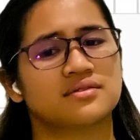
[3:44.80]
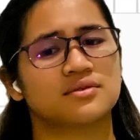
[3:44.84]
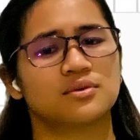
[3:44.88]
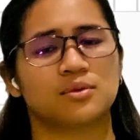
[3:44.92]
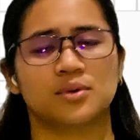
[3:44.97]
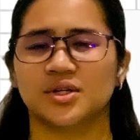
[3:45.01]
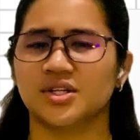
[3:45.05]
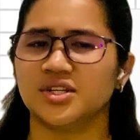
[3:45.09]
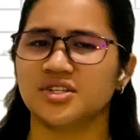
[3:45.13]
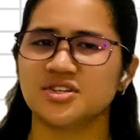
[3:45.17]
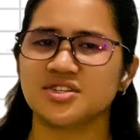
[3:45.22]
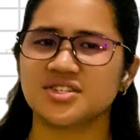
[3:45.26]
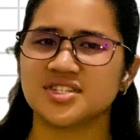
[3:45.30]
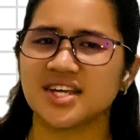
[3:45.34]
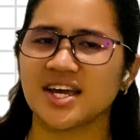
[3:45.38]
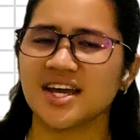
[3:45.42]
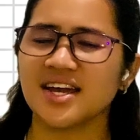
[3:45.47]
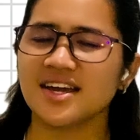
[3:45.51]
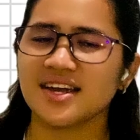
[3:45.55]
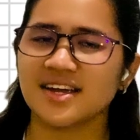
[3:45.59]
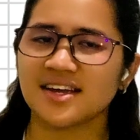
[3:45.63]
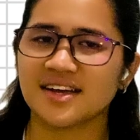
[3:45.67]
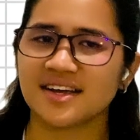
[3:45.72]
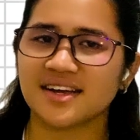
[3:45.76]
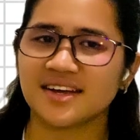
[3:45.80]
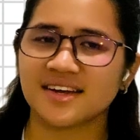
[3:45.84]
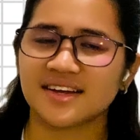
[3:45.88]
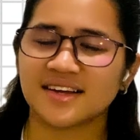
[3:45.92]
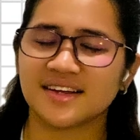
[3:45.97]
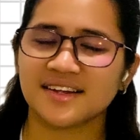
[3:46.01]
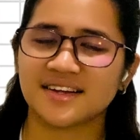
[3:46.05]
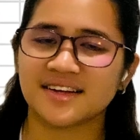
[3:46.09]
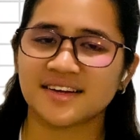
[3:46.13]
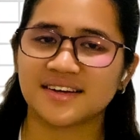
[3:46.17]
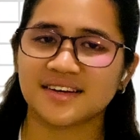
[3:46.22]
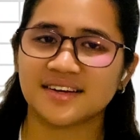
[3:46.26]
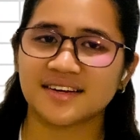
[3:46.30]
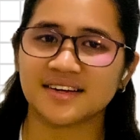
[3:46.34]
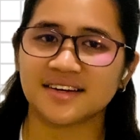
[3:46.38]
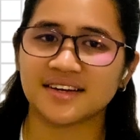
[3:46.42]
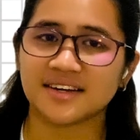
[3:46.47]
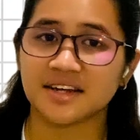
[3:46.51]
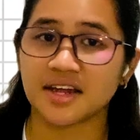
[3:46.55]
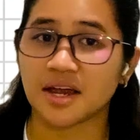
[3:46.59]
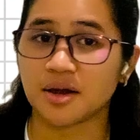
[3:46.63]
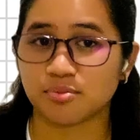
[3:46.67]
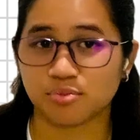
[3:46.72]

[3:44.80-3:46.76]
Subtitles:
What did you say? A